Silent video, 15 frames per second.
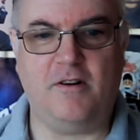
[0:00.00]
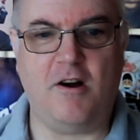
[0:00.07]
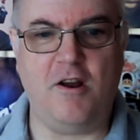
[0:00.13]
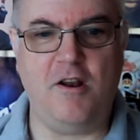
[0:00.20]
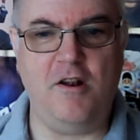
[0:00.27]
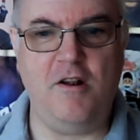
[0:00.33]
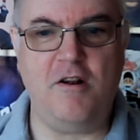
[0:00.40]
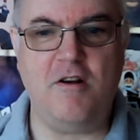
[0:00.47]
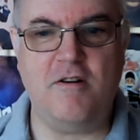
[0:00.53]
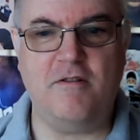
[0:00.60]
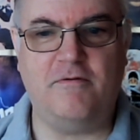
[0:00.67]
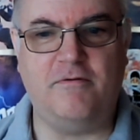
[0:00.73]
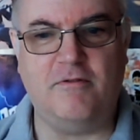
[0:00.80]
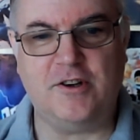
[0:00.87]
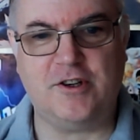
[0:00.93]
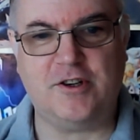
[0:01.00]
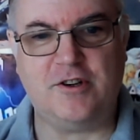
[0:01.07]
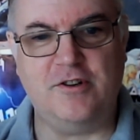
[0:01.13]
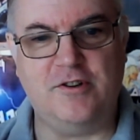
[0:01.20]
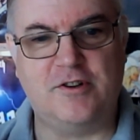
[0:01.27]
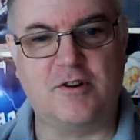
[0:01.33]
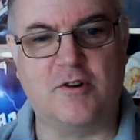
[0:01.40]
I love
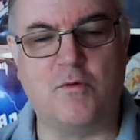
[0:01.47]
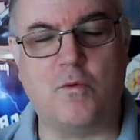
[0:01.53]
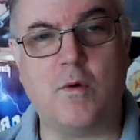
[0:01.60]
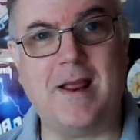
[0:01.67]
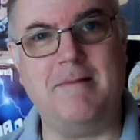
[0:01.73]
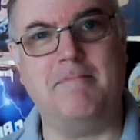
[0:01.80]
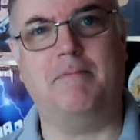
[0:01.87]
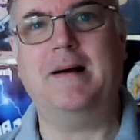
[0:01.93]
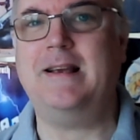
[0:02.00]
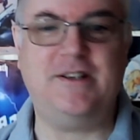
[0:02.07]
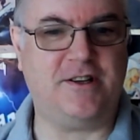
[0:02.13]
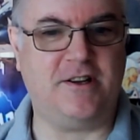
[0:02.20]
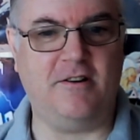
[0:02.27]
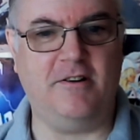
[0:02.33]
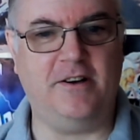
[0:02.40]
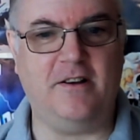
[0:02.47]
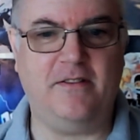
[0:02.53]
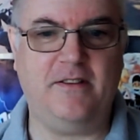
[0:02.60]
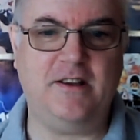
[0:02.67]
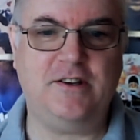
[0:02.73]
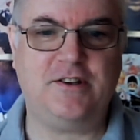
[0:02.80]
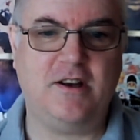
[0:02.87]
Rushton's great bass line on
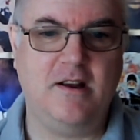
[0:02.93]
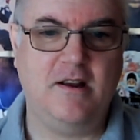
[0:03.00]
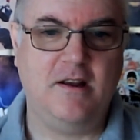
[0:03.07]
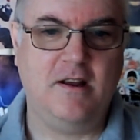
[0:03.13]
this.